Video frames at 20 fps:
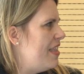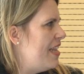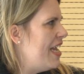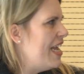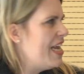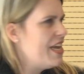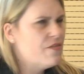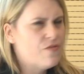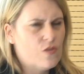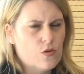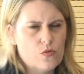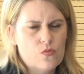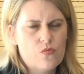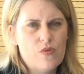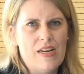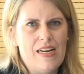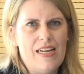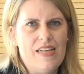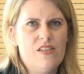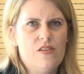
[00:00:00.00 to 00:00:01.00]
evil,
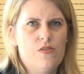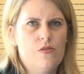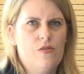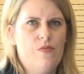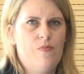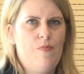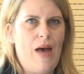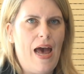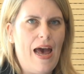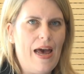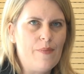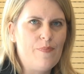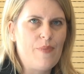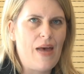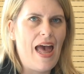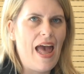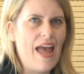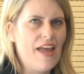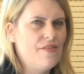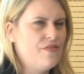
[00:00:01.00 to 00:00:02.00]
really sort of bad
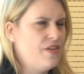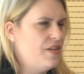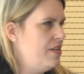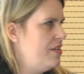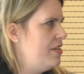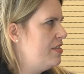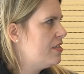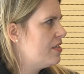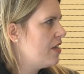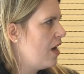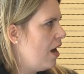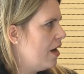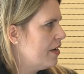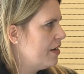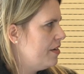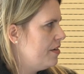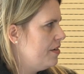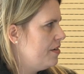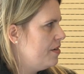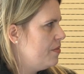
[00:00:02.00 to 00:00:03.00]
behaviour that is
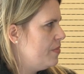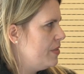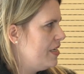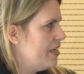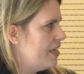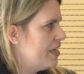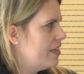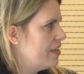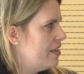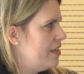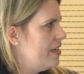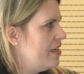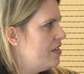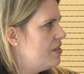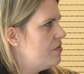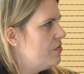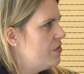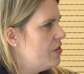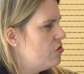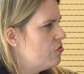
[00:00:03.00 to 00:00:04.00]
targeted at a particular
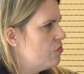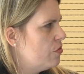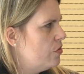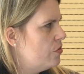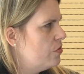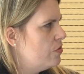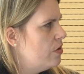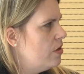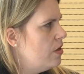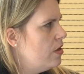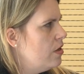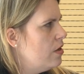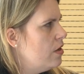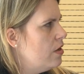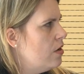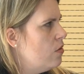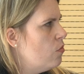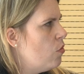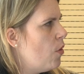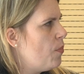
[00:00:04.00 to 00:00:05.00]
individual.
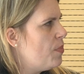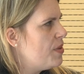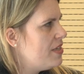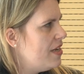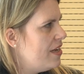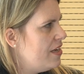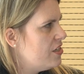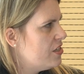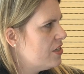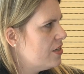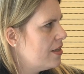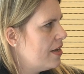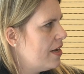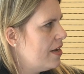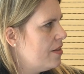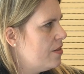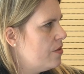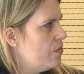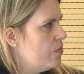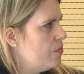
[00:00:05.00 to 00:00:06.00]
What
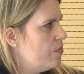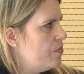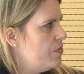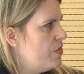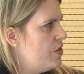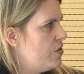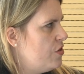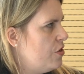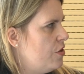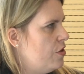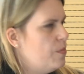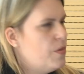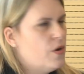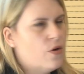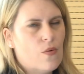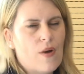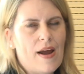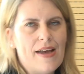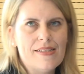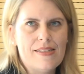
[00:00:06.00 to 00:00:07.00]
potentially the term
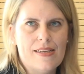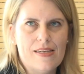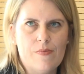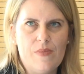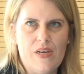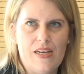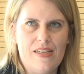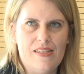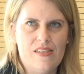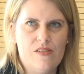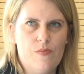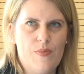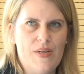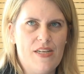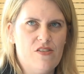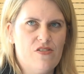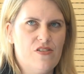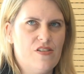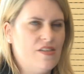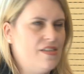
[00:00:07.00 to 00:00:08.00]
harassing means, we'd be
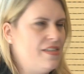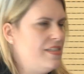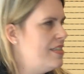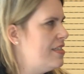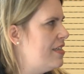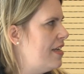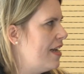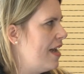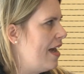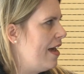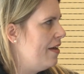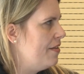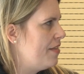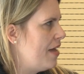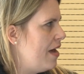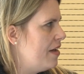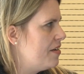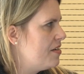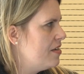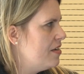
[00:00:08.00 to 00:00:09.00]
interested to see how
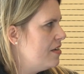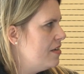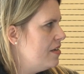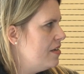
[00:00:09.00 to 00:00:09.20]
that